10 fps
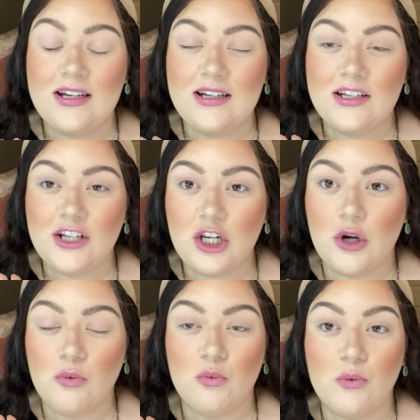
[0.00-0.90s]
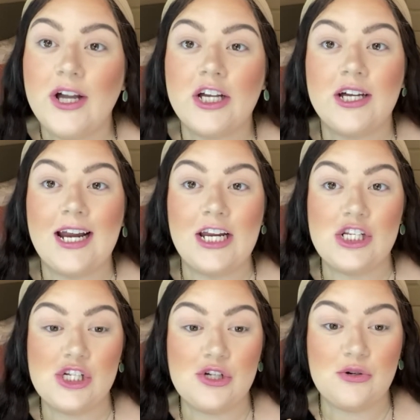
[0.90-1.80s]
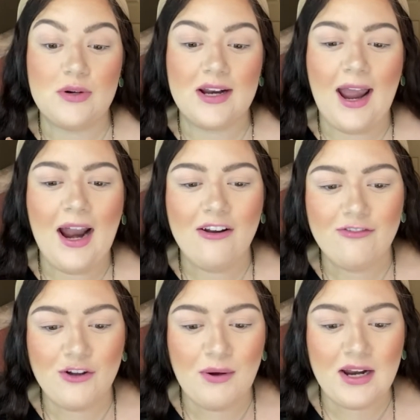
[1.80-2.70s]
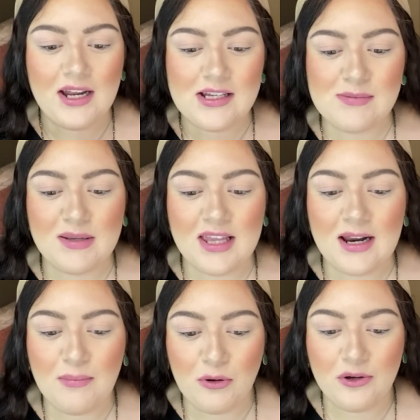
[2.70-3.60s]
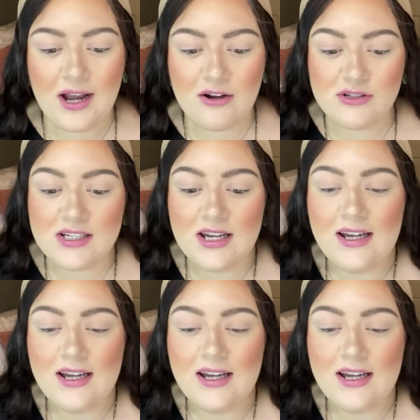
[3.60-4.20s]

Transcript: what could I do? And I had a few ideas, but then I pulled out